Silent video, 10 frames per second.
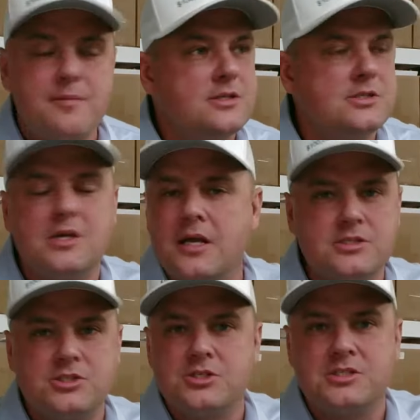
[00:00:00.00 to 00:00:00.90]
It's
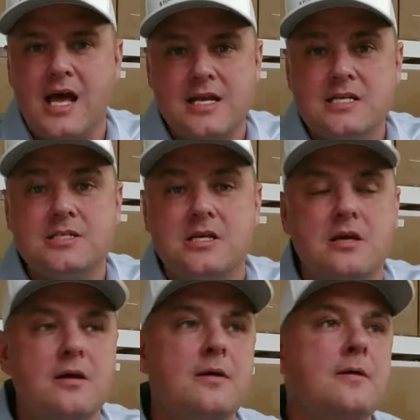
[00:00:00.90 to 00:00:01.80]
just that easy.
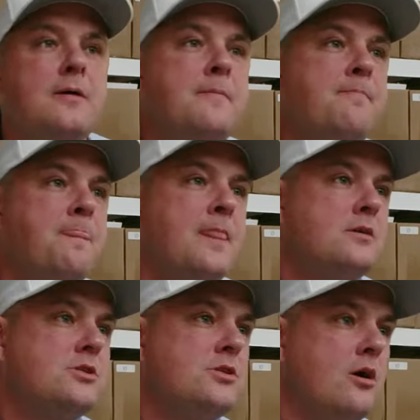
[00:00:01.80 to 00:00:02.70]

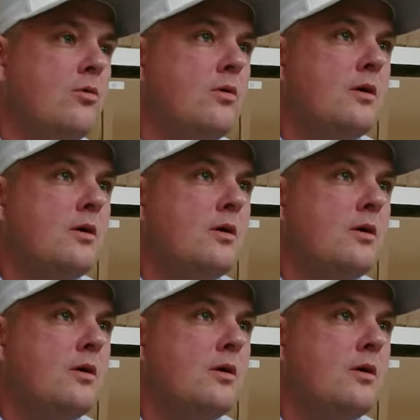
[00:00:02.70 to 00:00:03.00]
So,